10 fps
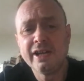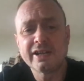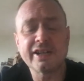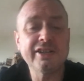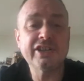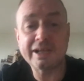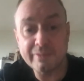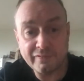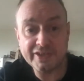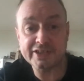Can you come
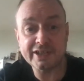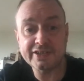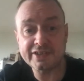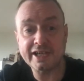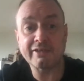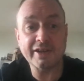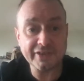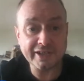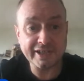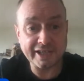and visit us in our other
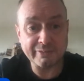clinic,